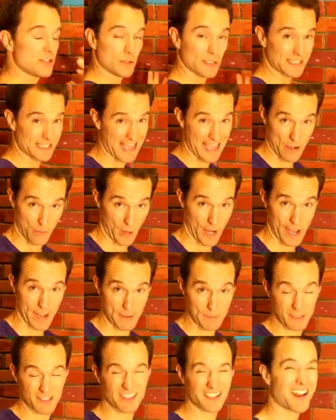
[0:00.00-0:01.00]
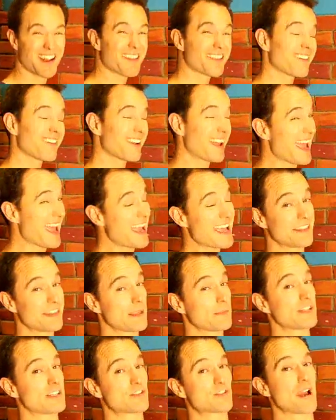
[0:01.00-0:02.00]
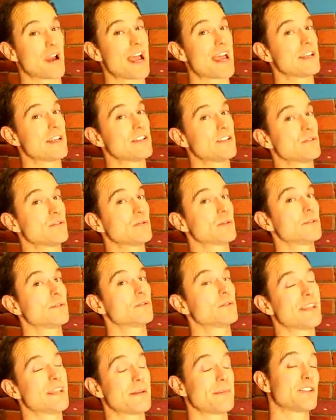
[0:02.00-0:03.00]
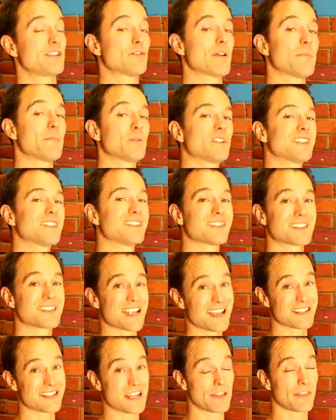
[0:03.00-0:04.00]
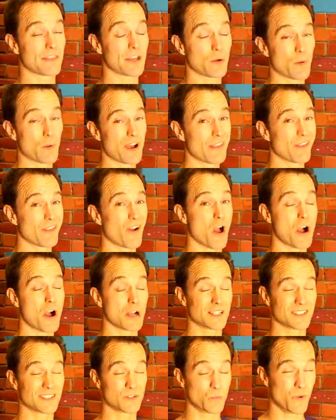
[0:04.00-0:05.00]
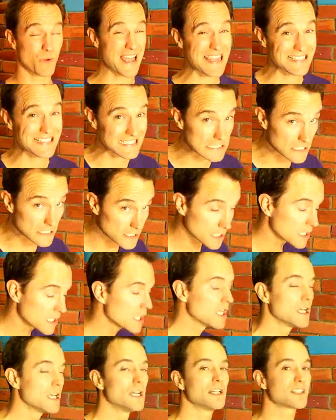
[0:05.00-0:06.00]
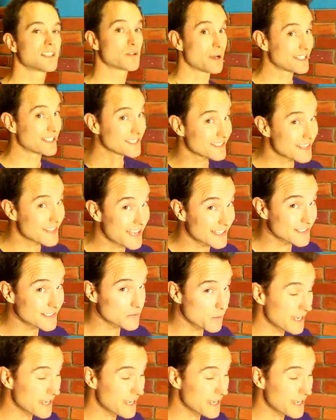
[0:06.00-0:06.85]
do it that way. But then I thought, hey, let me try putting the sand on there while the caulk is wet. So I did that as